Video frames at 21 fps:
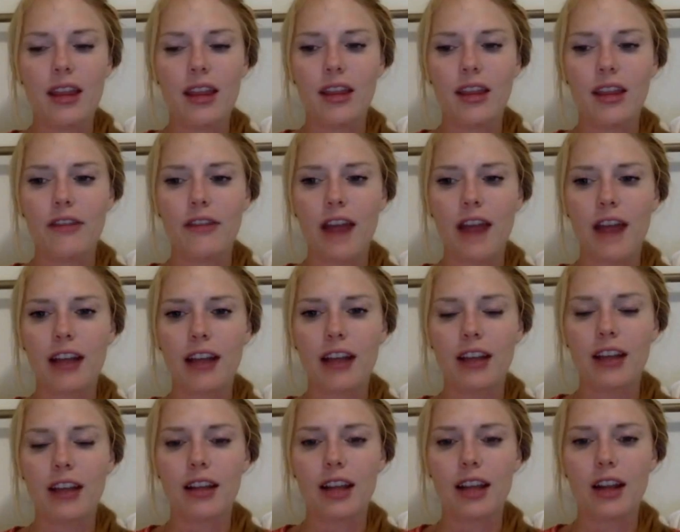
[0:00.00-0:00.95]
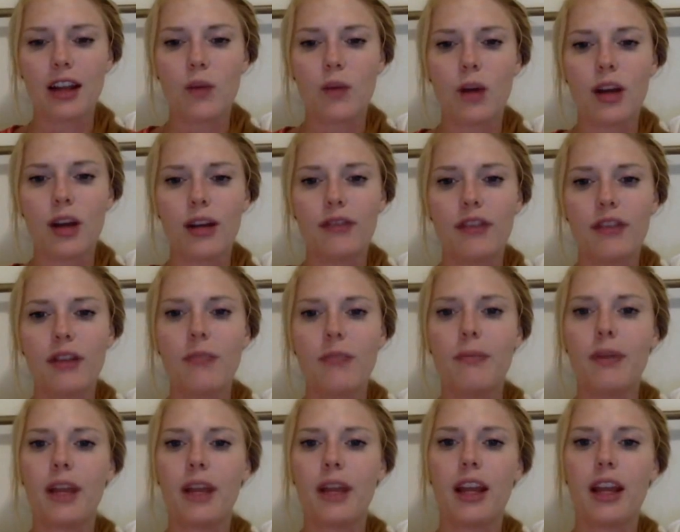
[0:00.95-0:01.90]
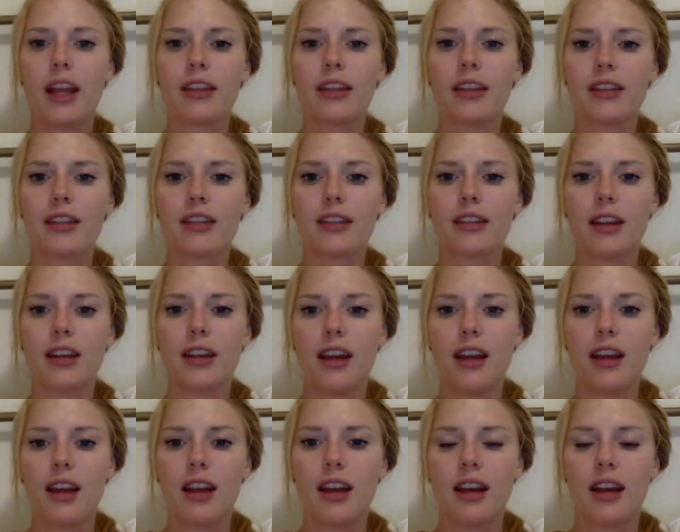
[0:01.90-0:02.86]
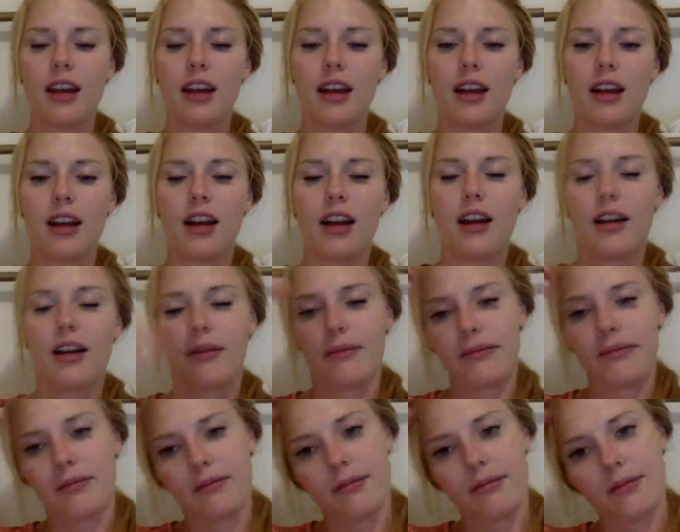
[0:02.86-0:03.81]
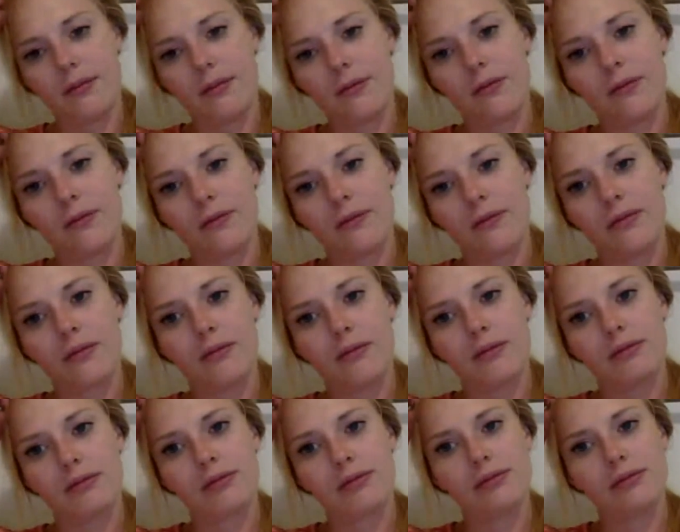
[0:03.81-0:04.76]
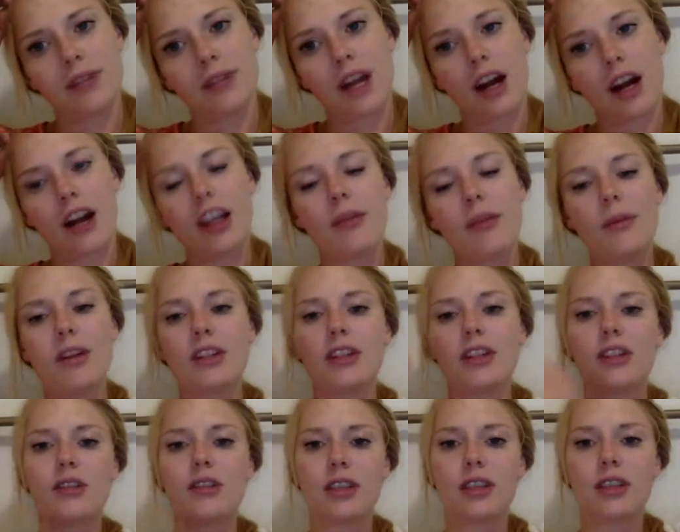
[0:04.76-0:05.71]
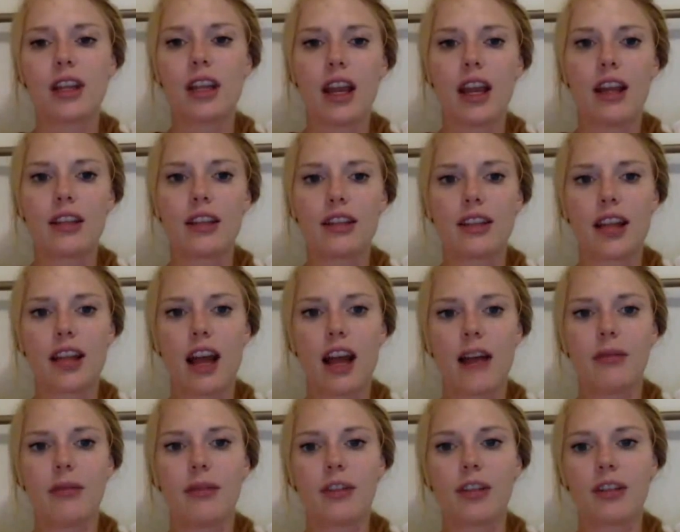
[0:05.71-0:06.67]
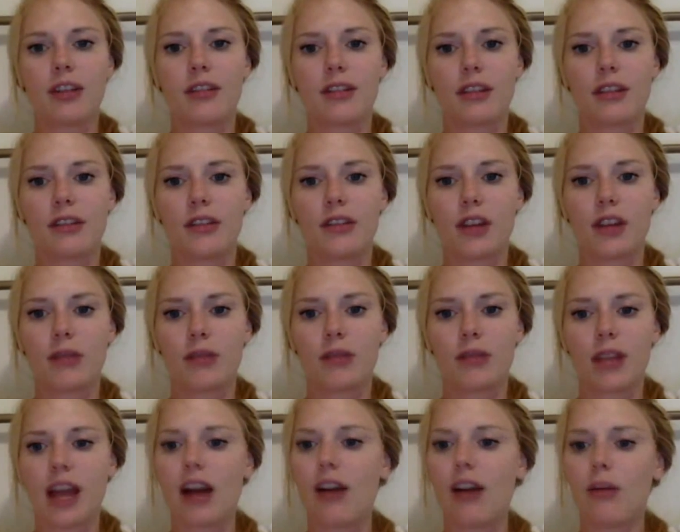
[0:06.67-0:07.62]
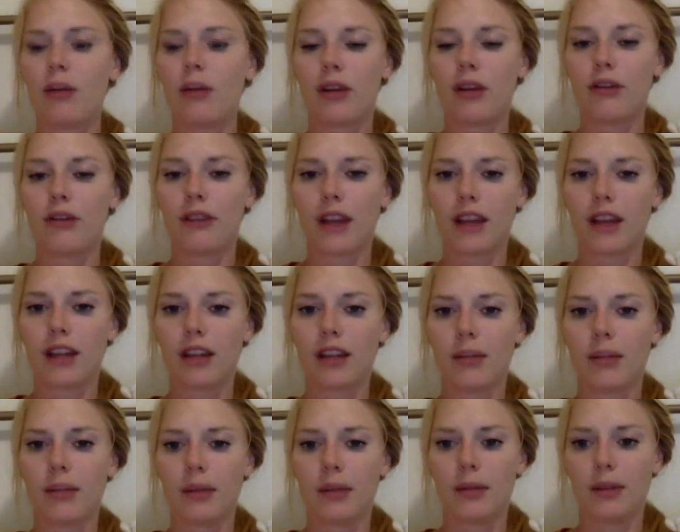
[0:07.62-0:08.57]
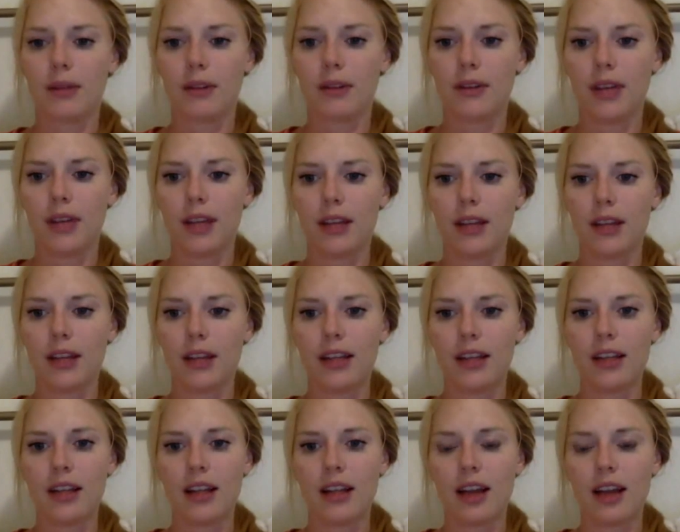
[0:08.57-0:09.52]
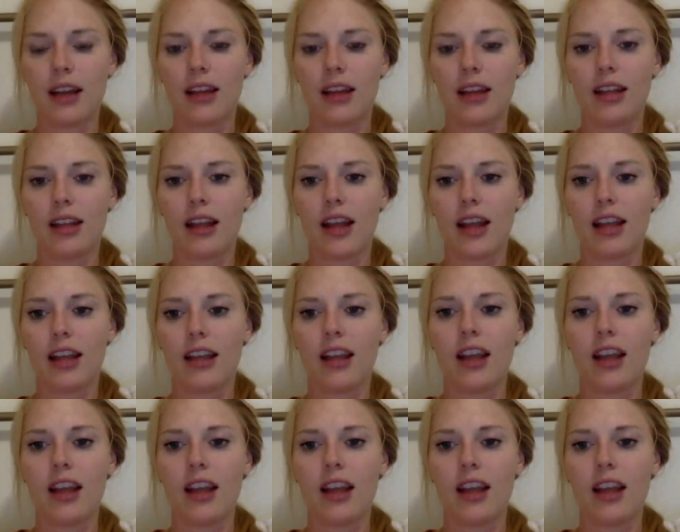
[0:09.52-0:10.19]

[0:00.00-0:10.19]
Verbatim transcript: the fact that, like, one of the biggest um, arguments used against the abolition of slave trade was how it would affect the people of England, and that, mm-hmm. like,